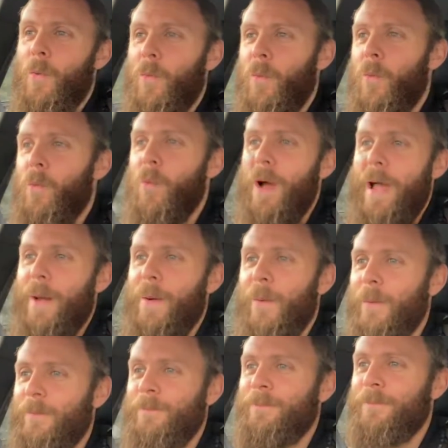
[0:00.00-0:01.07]
Wow,
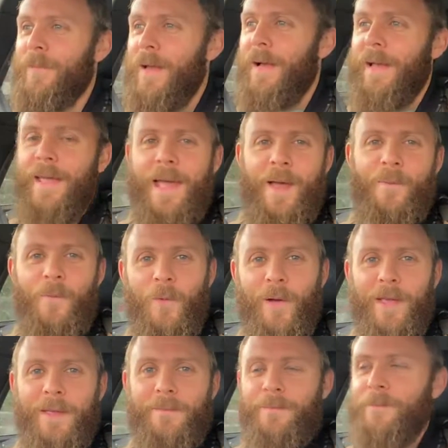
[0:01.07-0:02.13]
I can't
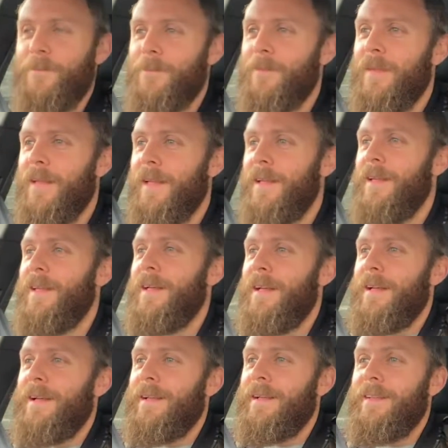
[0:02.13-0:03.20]
wait.
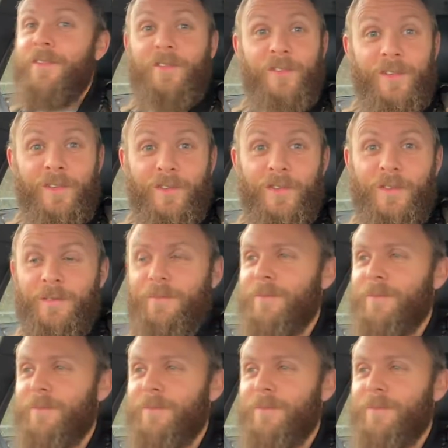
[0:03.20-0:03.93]
See you soon.